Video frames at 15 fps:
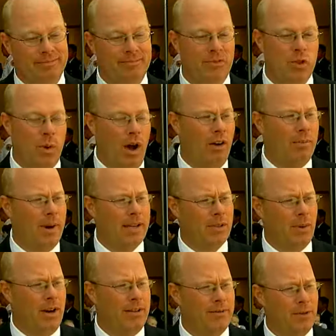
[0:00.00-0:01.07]
12 by
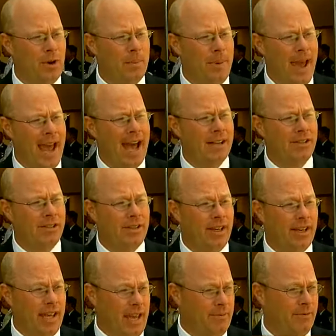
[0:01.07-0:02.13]
24 patch
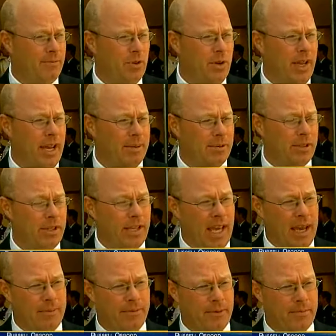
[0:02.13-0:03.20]
that came from New Hampshire, that
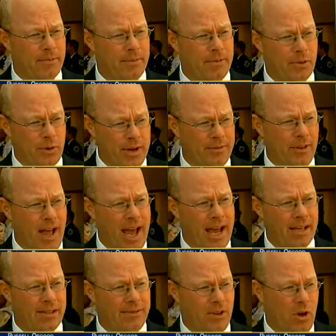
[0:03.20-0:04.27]
came from three
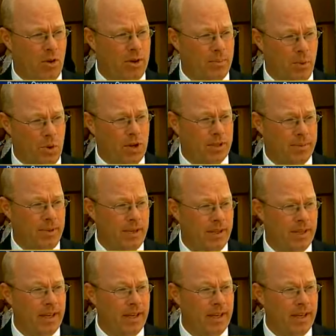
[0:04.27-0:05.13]
flags flown in Portsmouth.